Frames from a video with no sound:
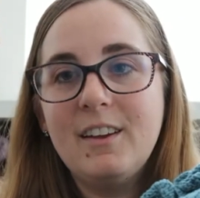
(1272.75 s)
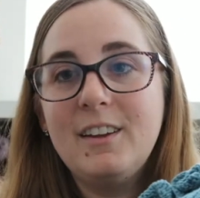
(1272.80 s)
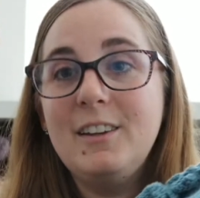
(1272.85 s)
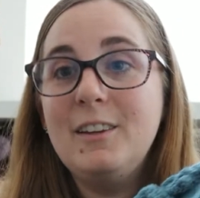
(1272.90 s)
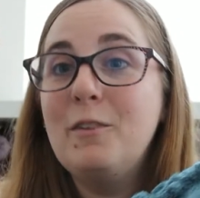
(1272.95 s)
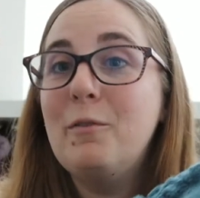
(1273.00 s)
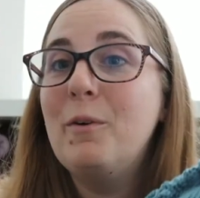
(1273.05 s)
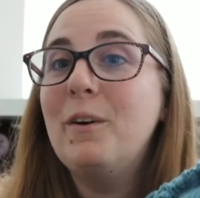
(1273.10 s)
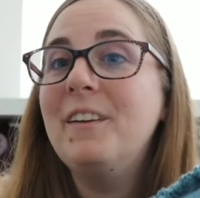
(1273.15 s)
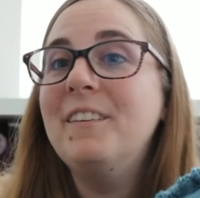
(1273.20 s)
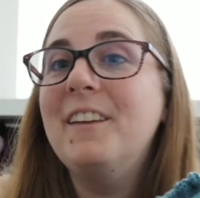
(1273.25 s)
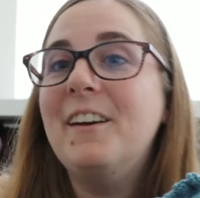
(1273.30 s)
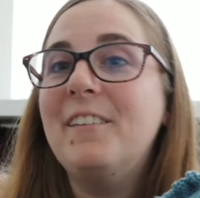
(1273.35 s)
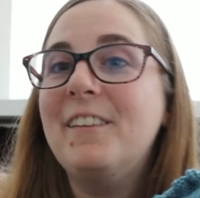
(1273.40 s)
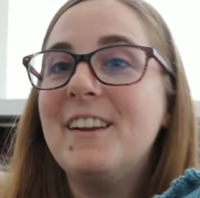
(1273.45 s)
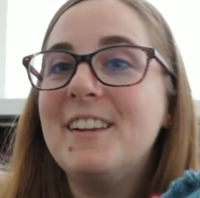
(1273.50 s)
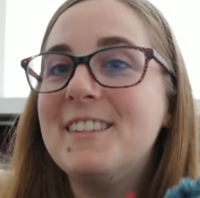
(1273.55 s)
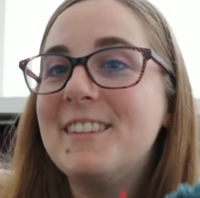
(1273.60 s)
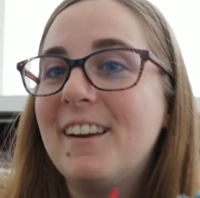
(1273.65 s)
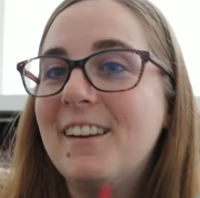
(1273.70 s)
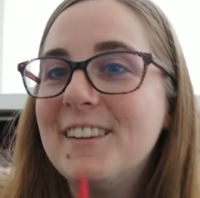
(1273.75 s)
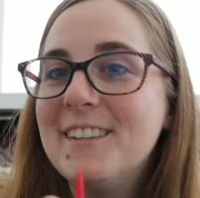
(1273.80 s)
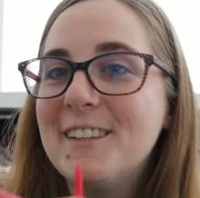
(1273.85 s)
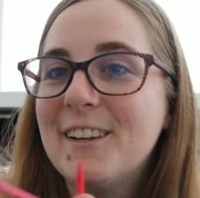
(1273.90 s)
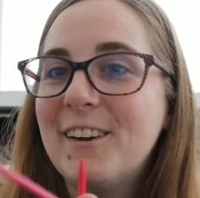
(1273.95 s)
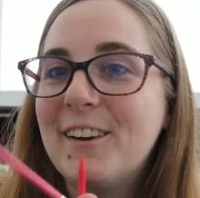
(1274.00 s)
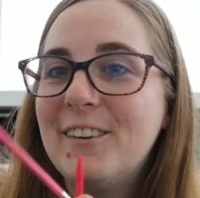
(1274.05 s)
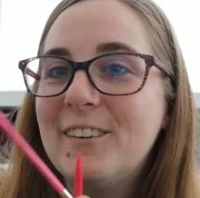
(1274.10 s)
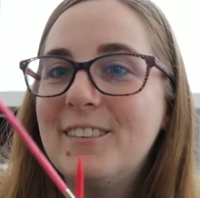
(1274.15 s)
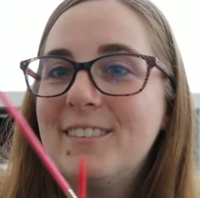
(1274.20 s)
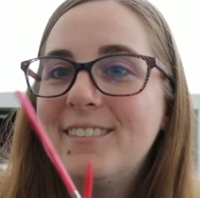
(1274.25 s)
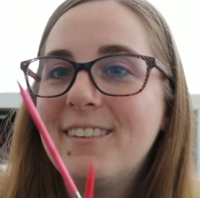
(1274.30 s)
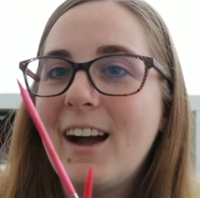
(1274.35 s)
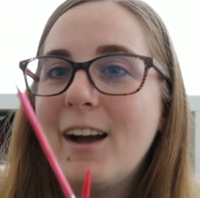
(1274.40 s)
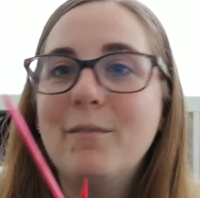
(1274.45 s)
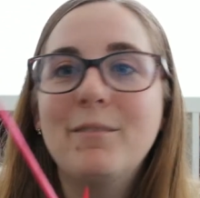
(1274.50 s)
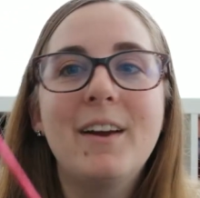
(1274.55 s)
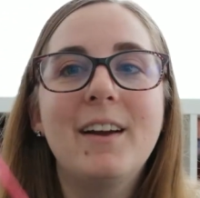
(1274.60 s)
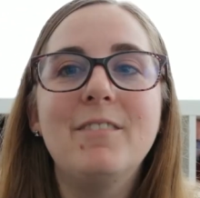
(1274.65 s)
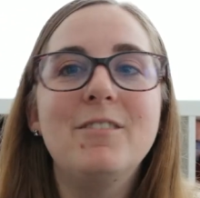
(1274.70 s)
you will notice also,
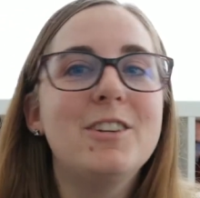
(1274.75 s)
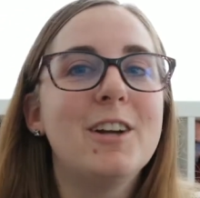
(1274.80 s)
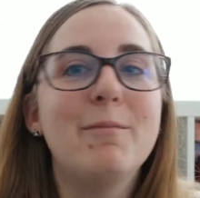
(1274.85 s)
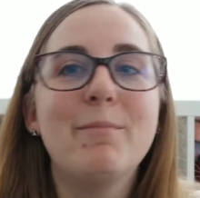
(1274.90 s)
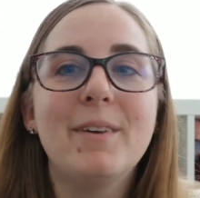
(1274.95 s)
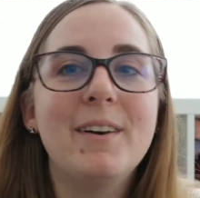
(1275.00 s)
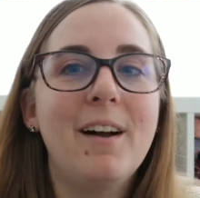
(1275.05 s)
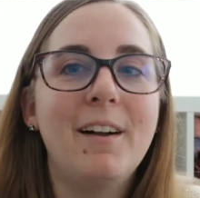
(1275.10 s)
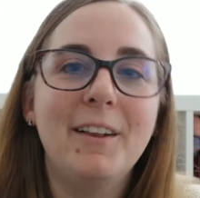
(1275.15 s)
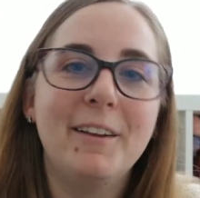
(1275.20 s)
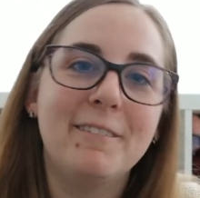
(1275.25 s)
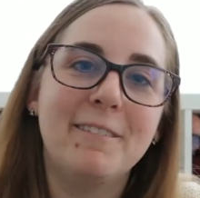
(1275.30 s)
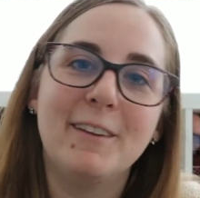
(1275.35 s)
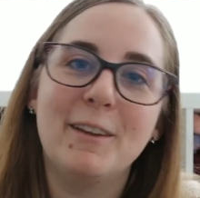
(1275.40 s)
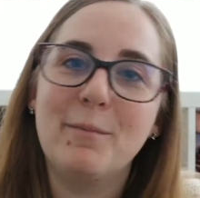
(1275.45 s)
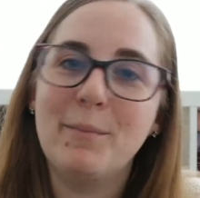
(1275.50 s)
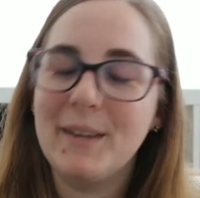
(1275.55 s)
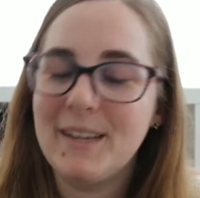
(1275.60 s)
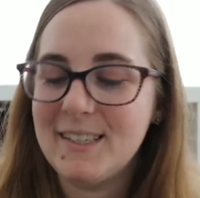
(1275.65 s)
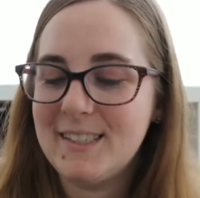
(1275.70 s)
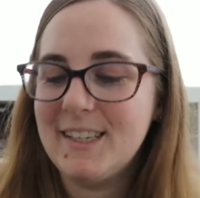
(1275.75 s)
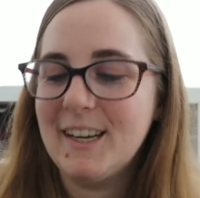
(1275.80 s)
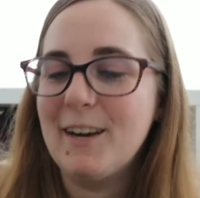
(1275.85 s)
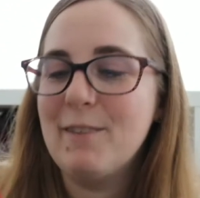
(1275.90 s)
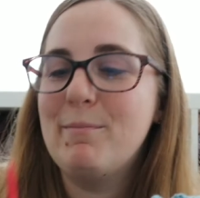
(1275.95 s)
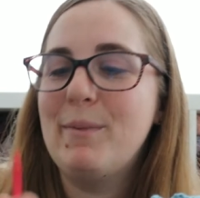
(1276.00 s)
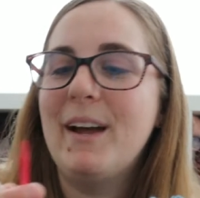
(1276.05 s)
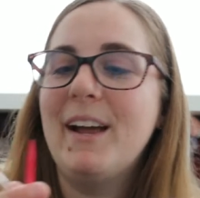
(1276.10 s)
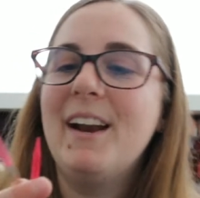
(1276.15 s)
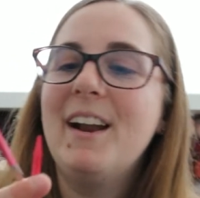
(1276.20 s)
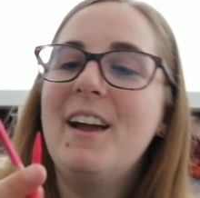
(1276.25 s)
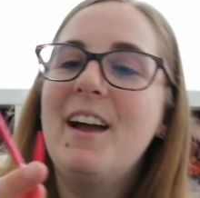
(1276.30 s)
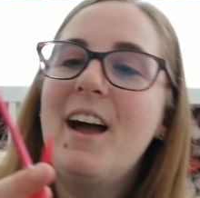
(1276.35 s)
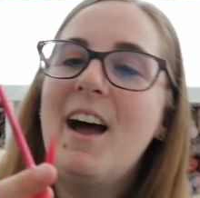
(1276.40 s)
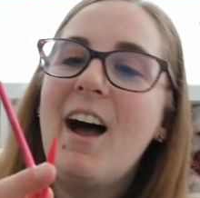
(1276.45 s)
I'm, jumping all over the place here, but